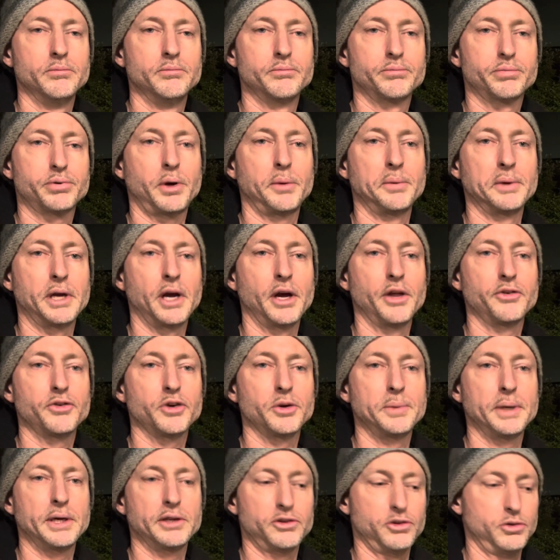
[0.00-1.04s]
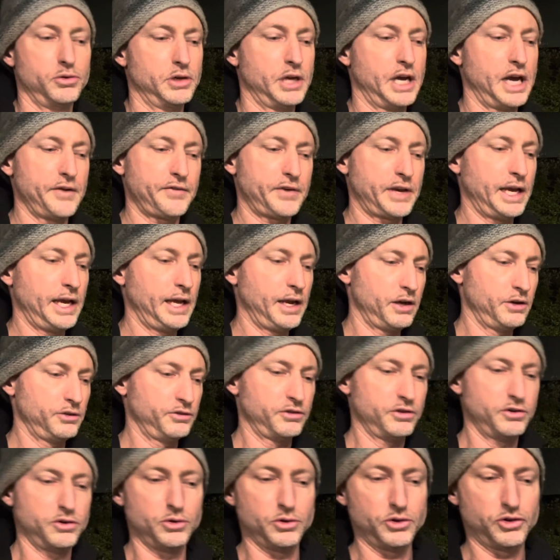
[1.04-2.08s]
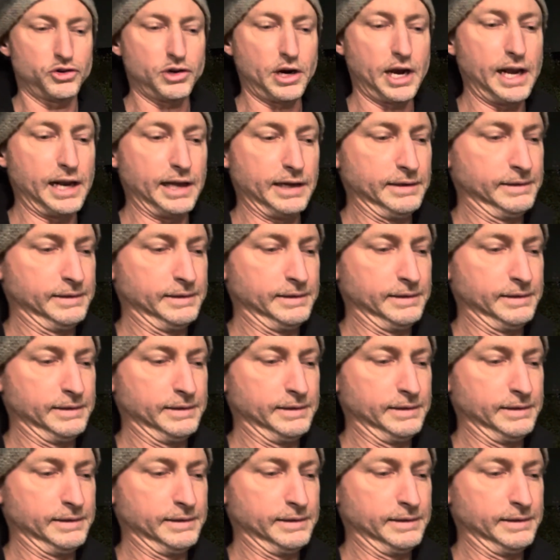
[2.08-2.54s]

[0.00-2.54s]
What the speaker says: probably go through about 2.5 kilos to do a trailer.